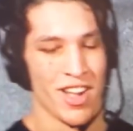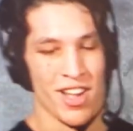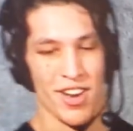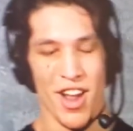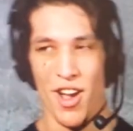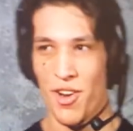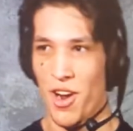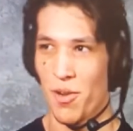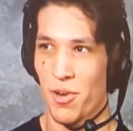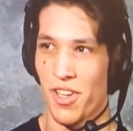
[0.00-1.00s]
No,
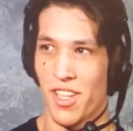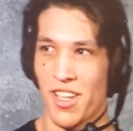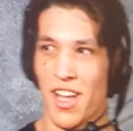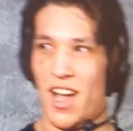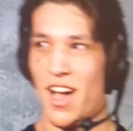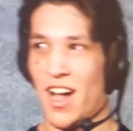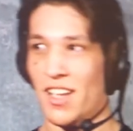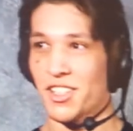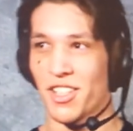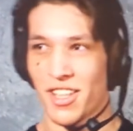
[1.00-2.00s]
not really.
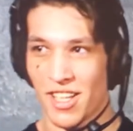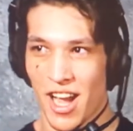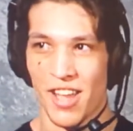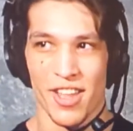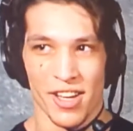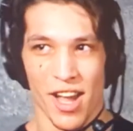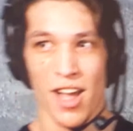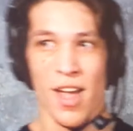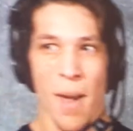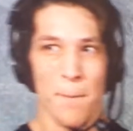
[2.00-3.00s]
Actually, the guy that
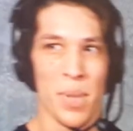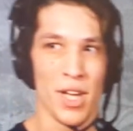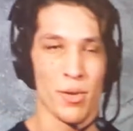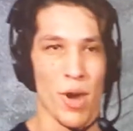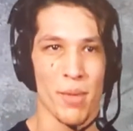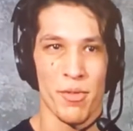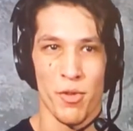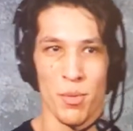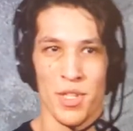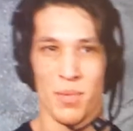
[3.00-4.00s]
got pinned right
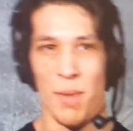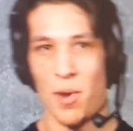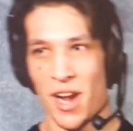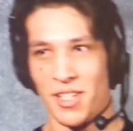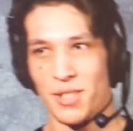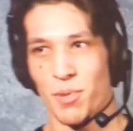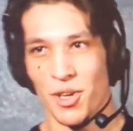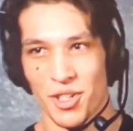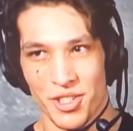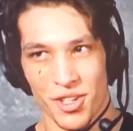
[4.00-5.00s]
before me is my practice
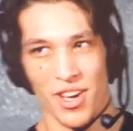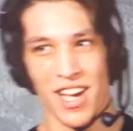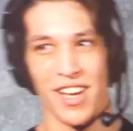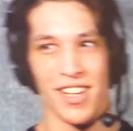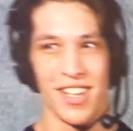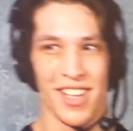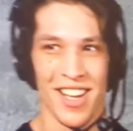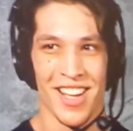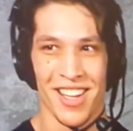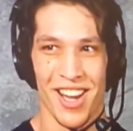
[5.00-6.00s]
partner, so I had to
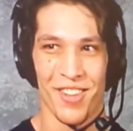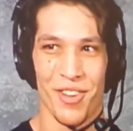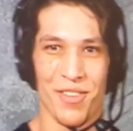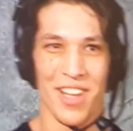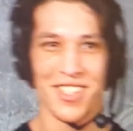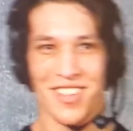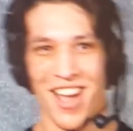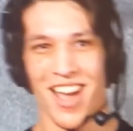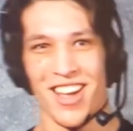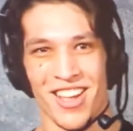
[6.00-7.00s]
kind of avenge that.